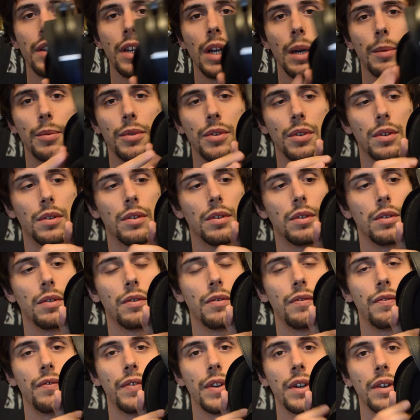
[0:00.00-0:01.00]
cups are
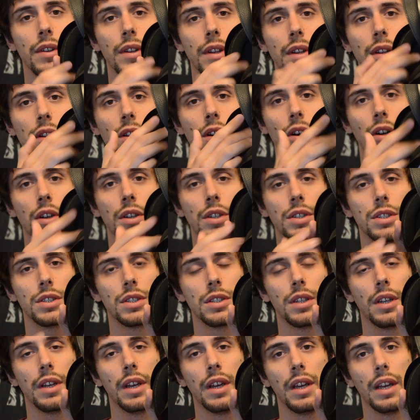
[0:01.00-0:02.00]
fairly large